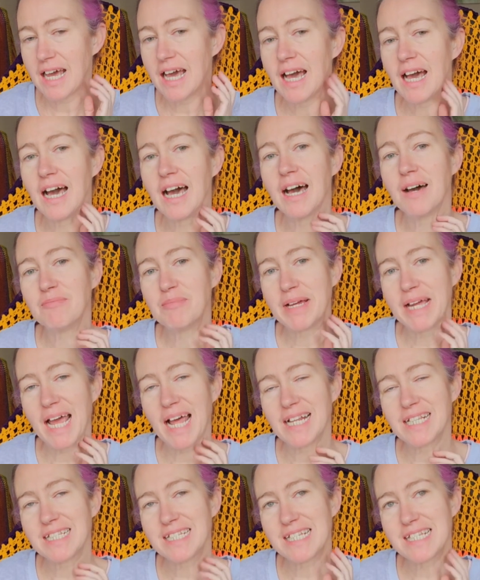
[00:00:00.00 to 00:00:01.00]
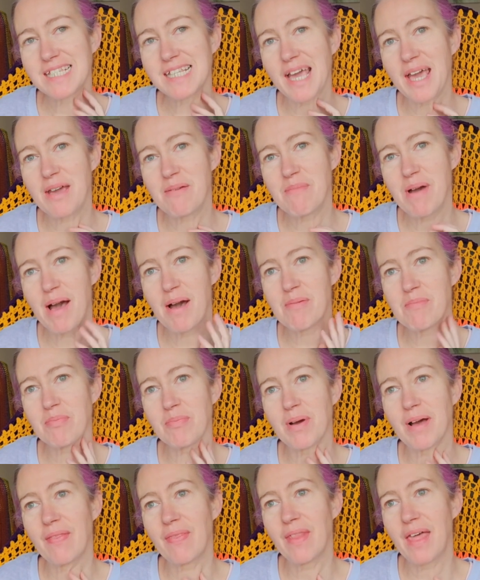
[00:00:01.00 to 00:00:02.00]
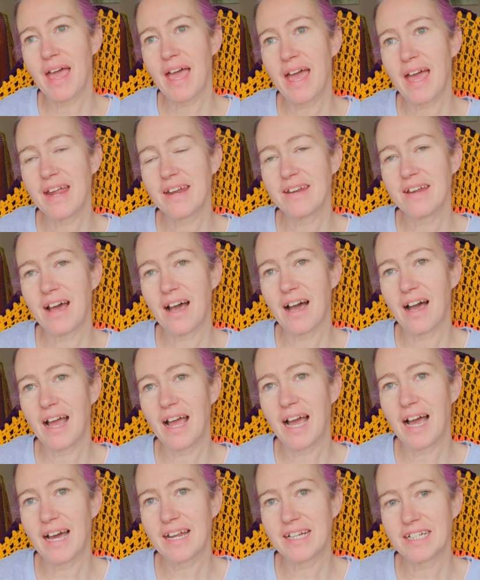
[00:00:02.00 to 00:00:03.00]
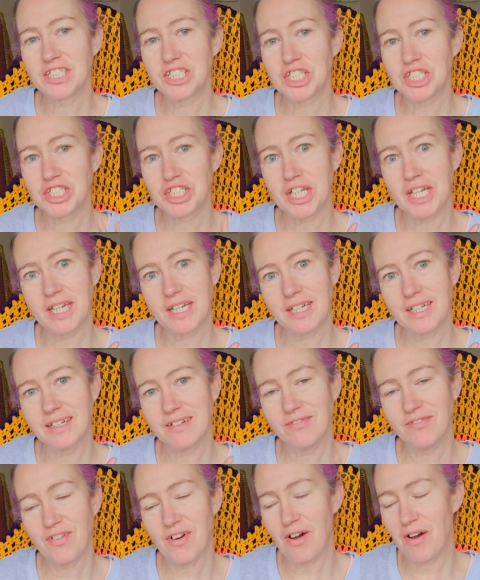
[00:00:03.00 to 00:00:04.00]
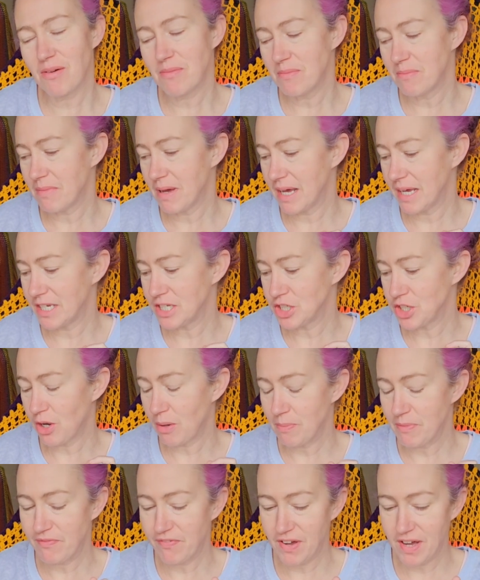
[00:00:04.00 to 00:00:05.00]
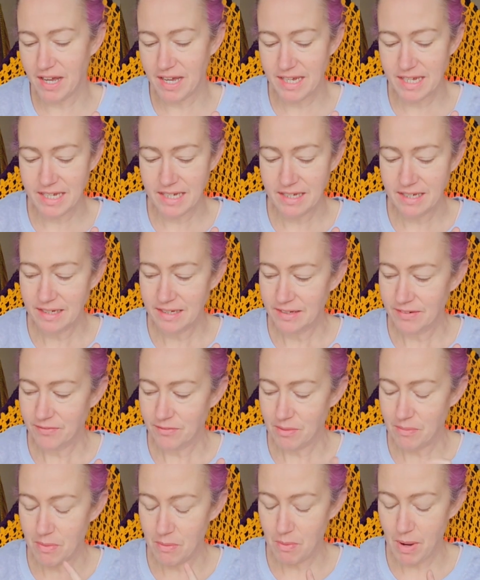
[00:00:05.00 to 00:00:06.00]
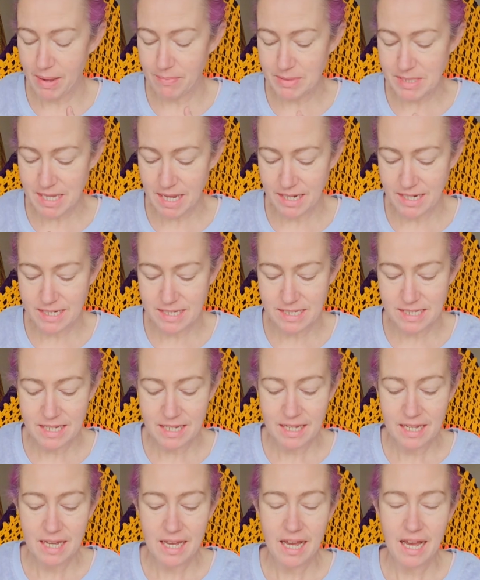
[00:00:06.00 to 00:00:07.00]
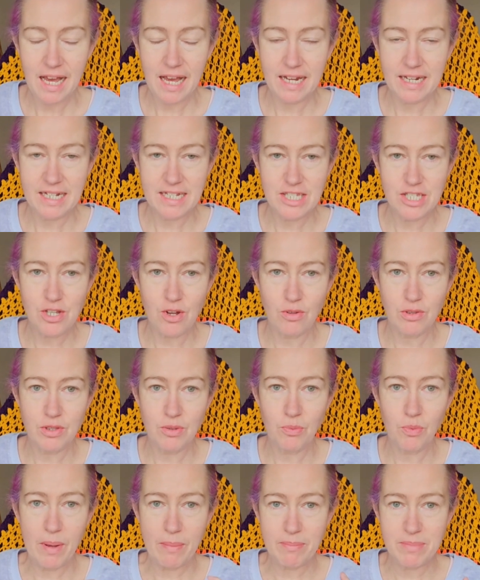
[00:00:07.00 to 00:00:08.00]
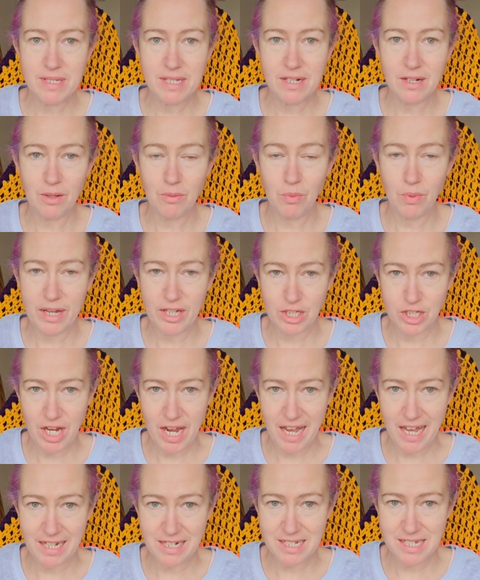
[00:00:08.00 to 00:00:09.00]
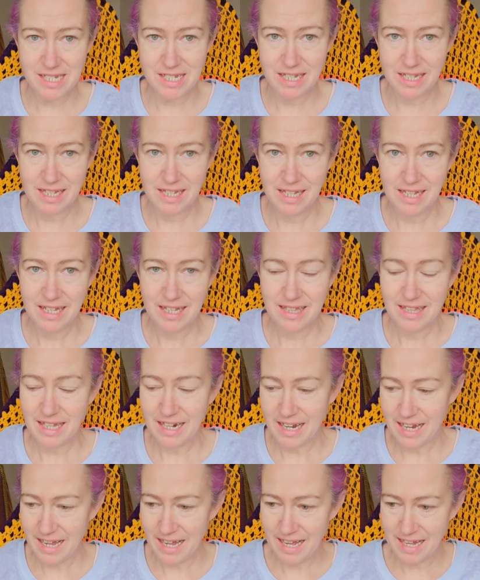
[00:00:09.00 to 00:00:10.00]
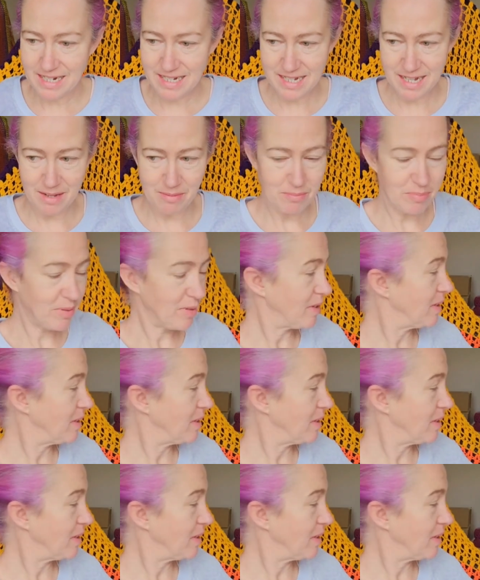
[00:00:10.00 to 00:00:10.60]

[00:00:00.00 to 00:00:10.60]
My eldest came up, and then I had a cha-ching from my Shopify, from the website, and I sold the whimsical witch hat that I had up